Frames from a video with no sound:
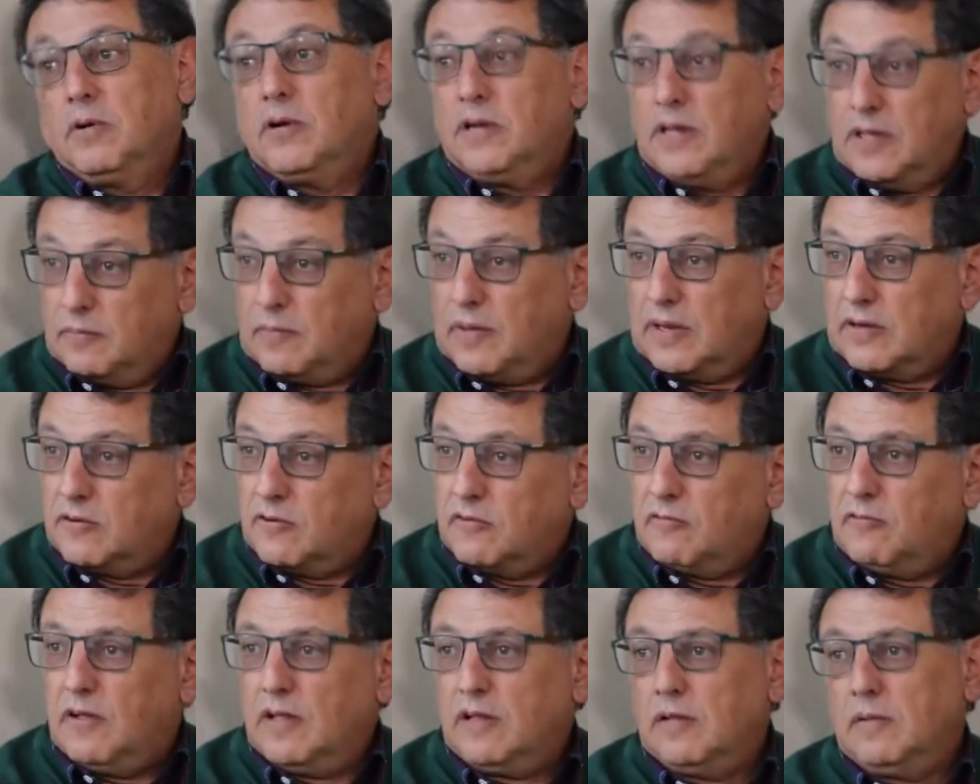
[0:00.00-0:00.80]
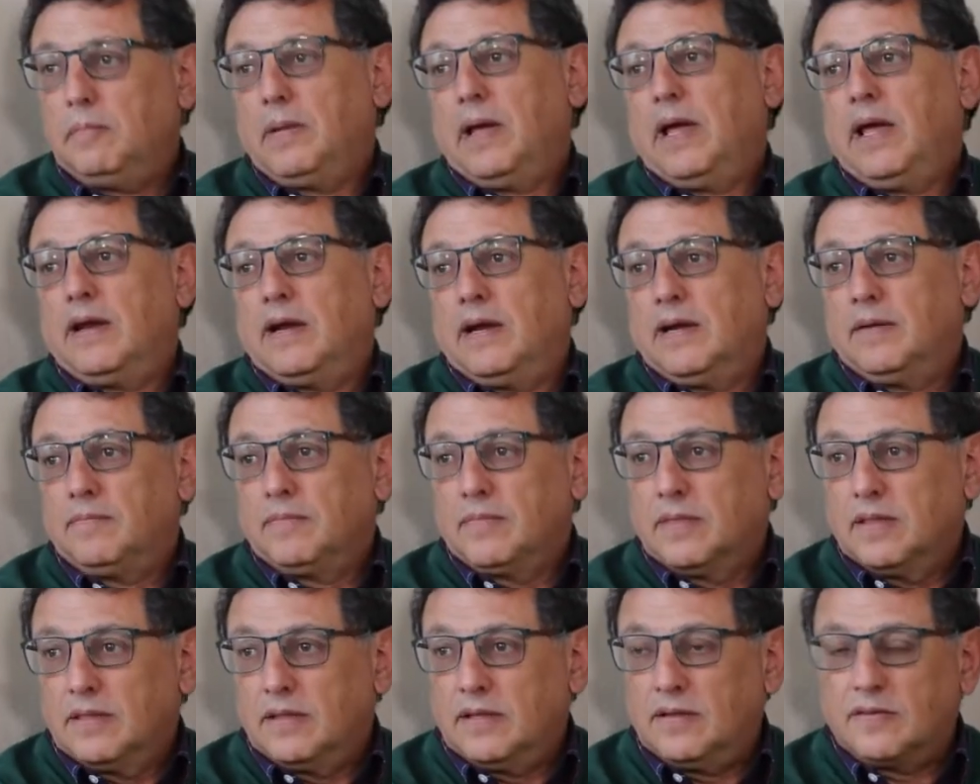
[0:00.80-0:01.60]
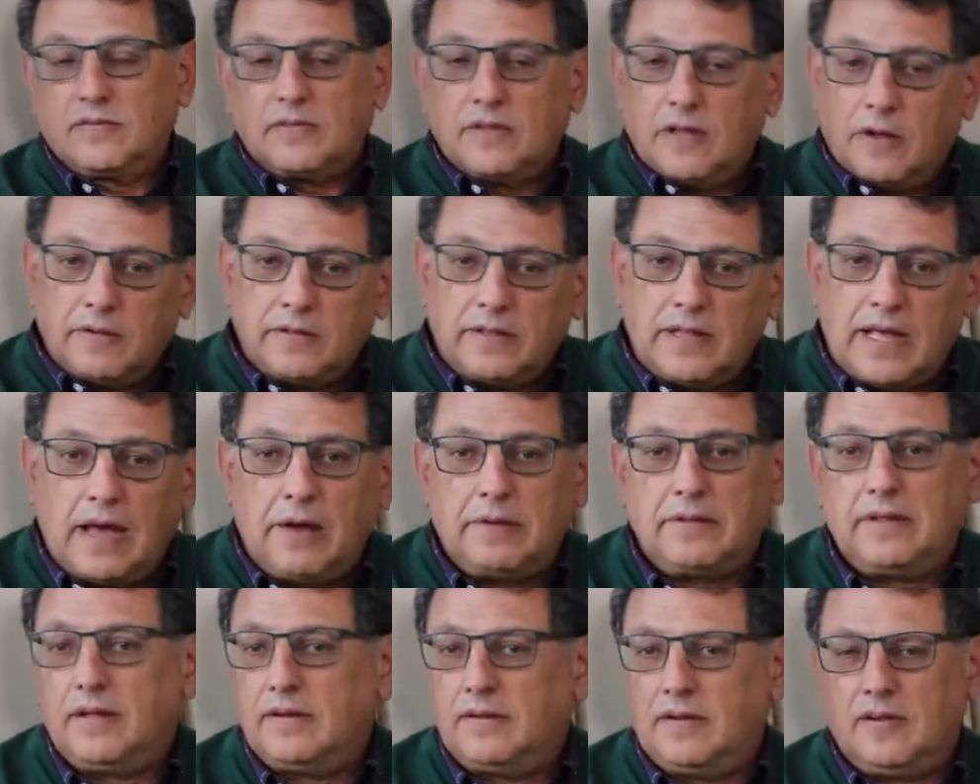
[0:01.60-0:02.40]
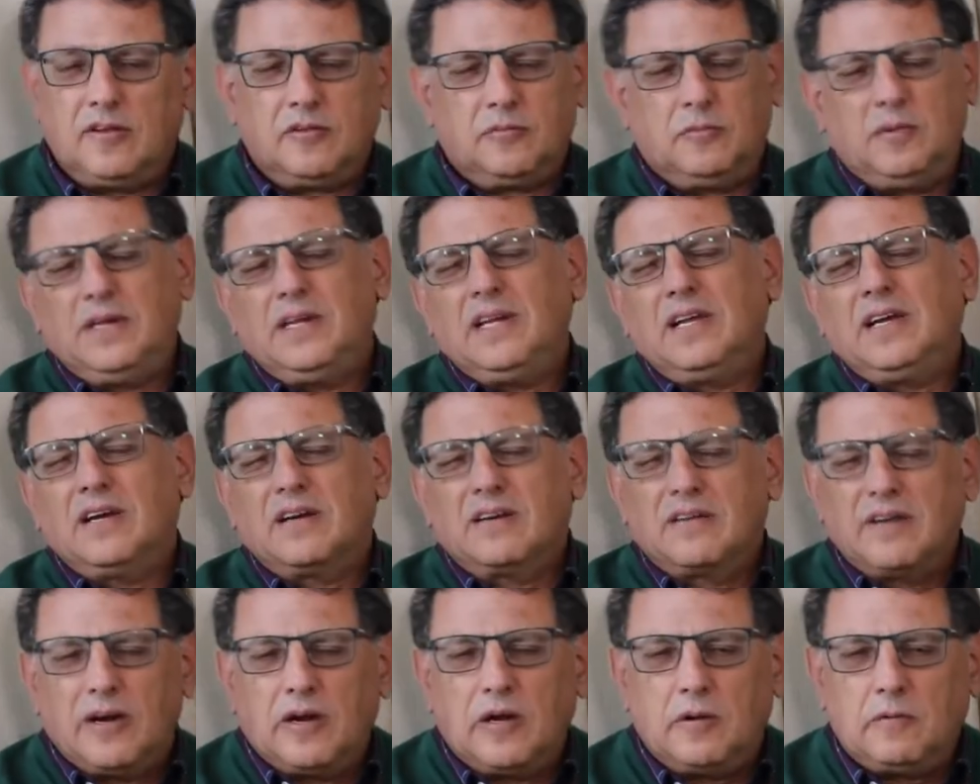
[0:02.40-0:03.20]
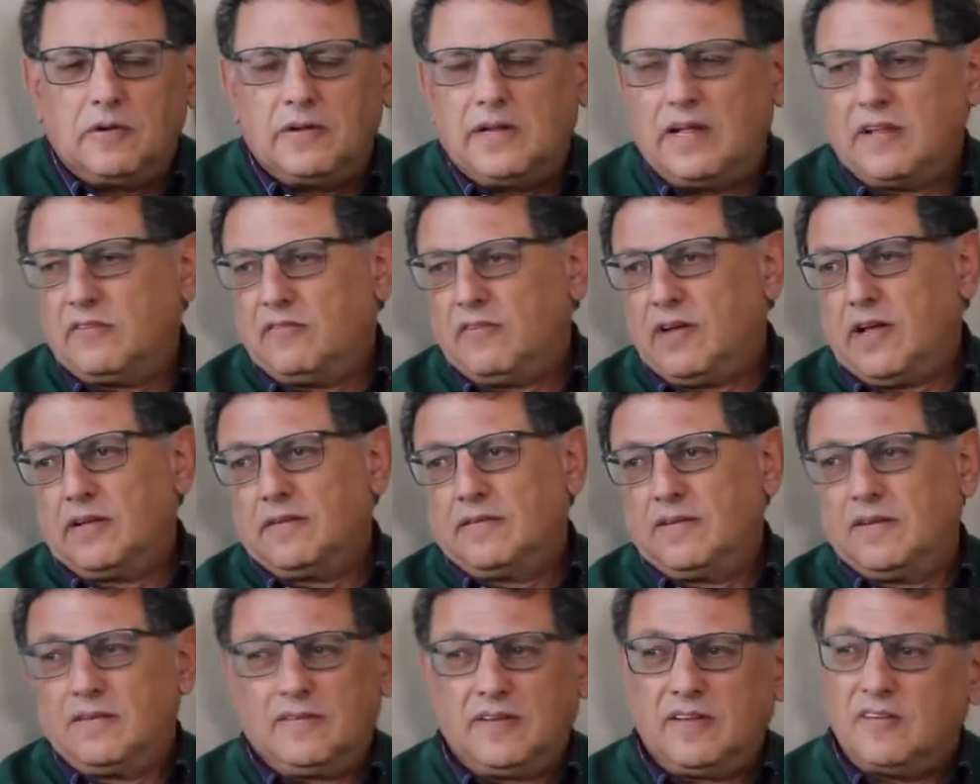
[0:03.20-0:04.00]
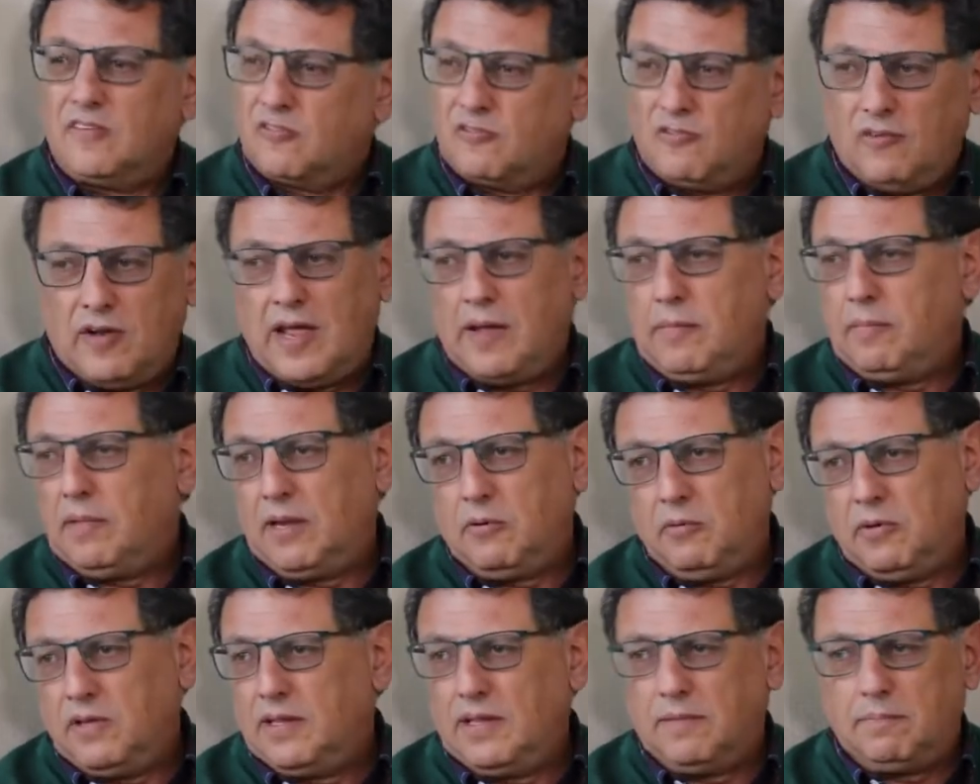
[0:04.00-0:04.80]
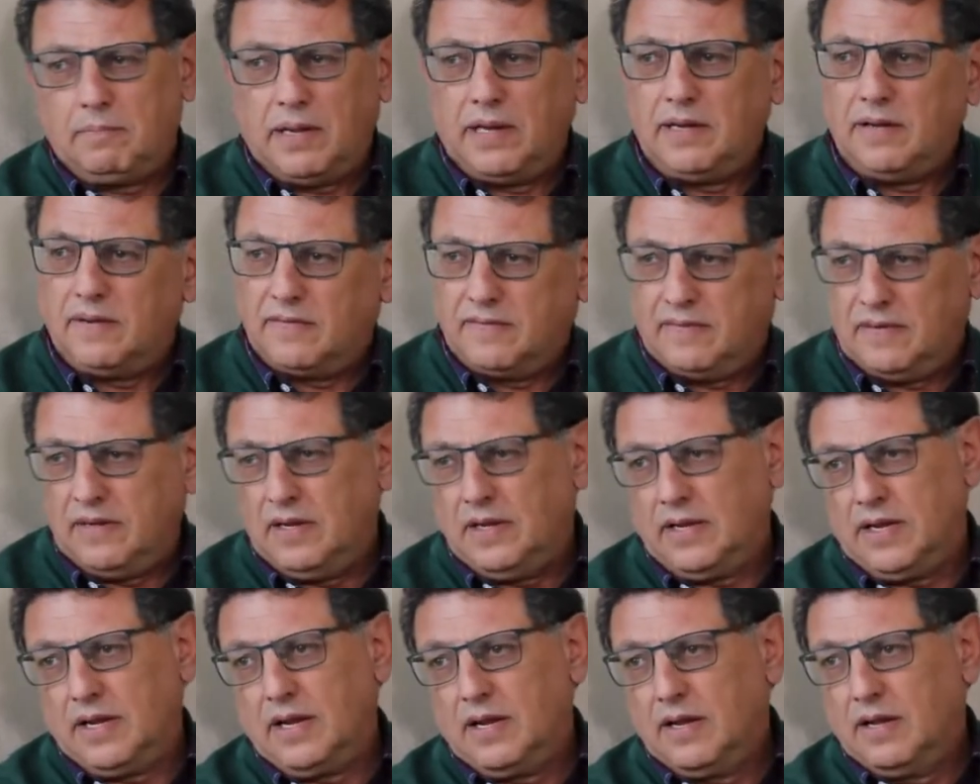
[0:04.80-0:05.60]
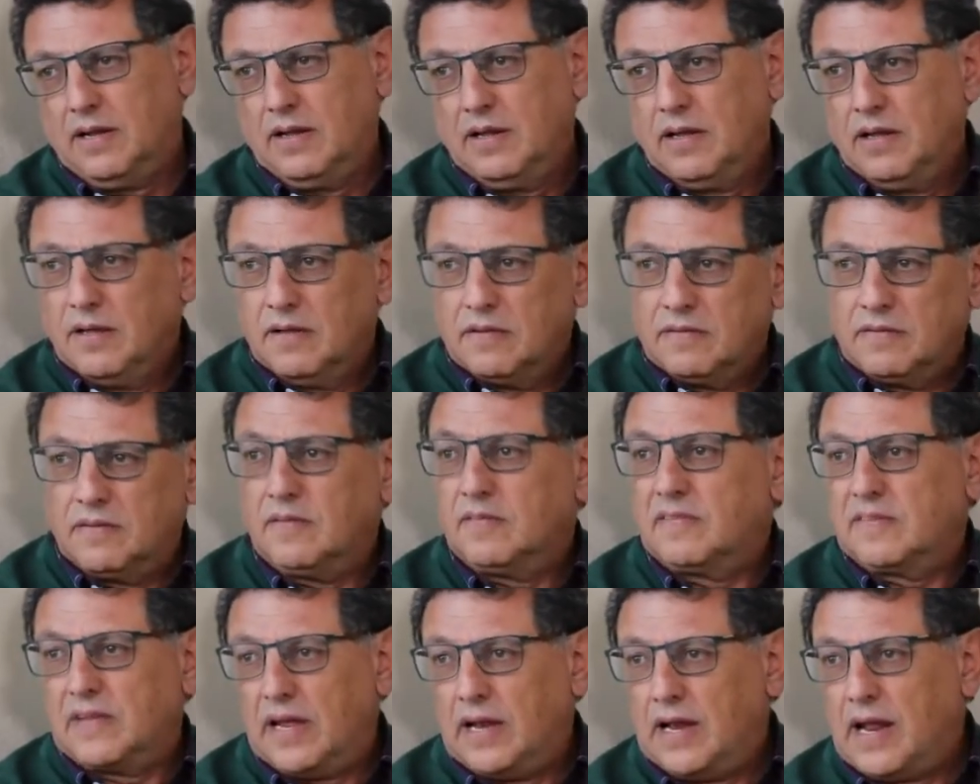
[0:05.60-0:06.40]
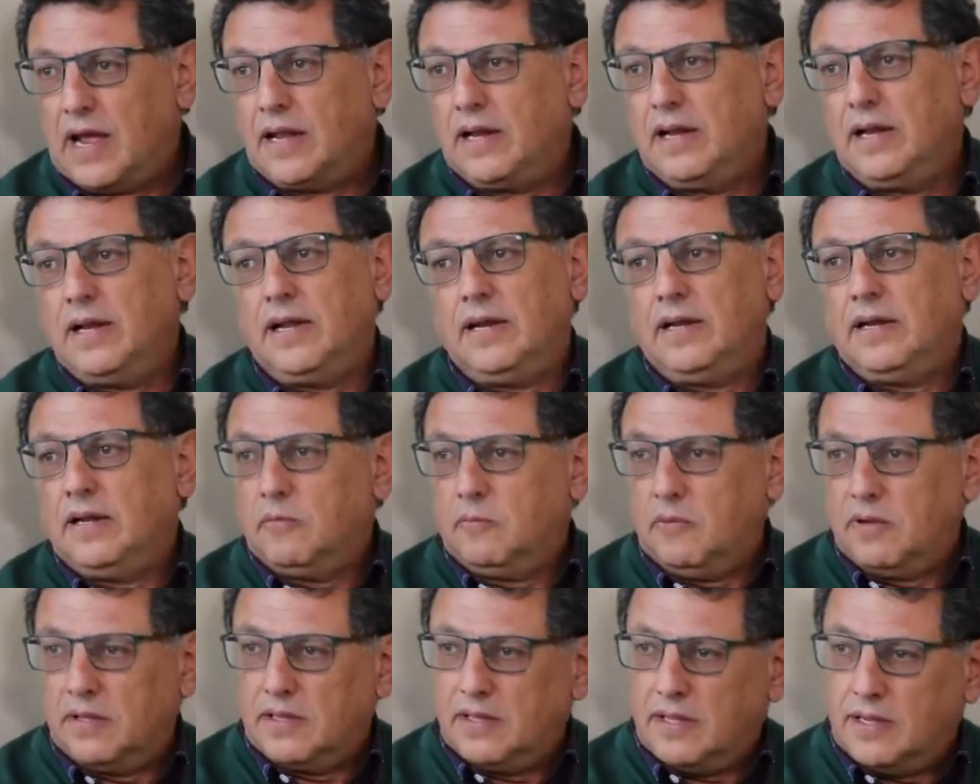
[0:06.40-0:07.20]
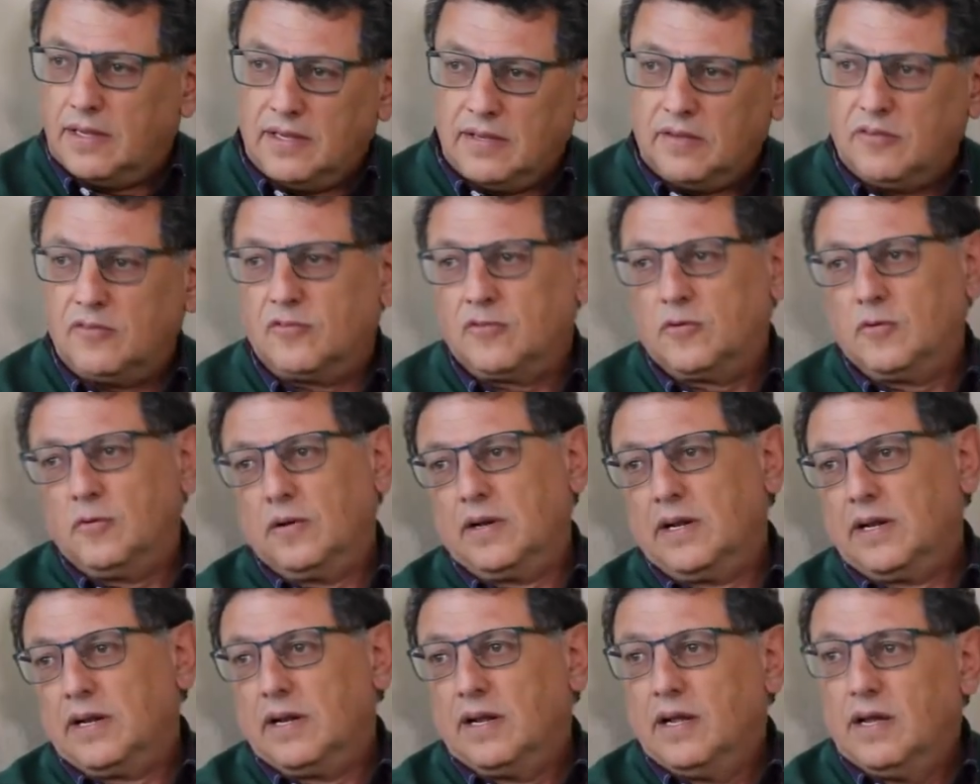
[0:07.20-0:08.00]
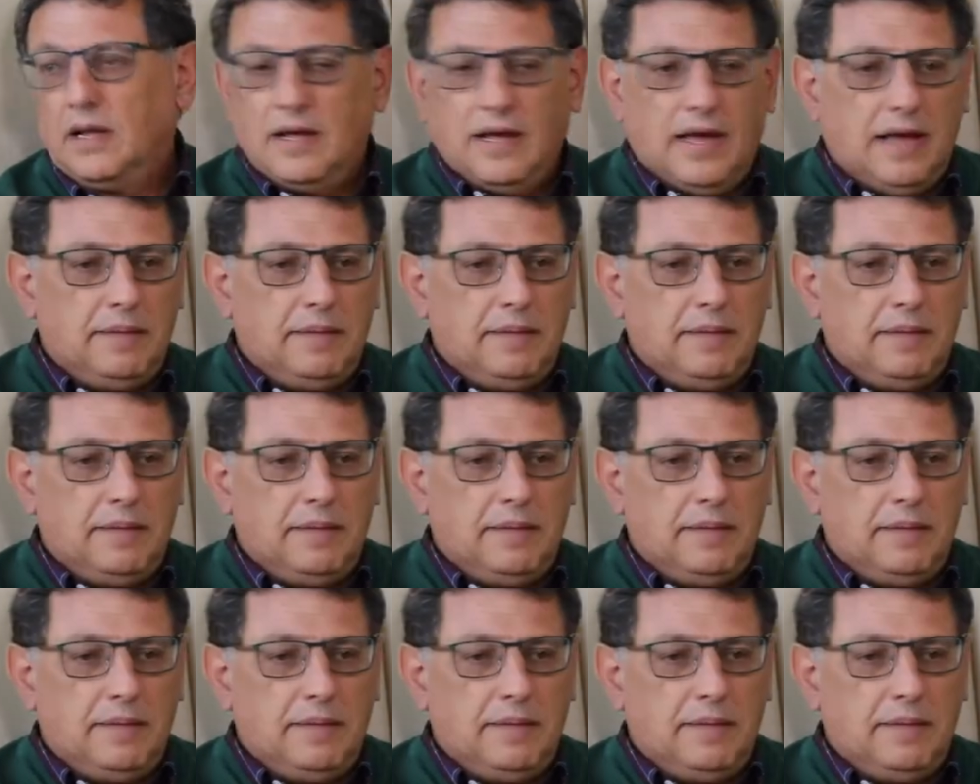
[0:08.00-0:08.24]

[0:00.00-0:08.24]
But it makes you feel better. There's no doubt that there's been incredible advances since Fleming with the penicillin, since Eli Lilly with the insulin.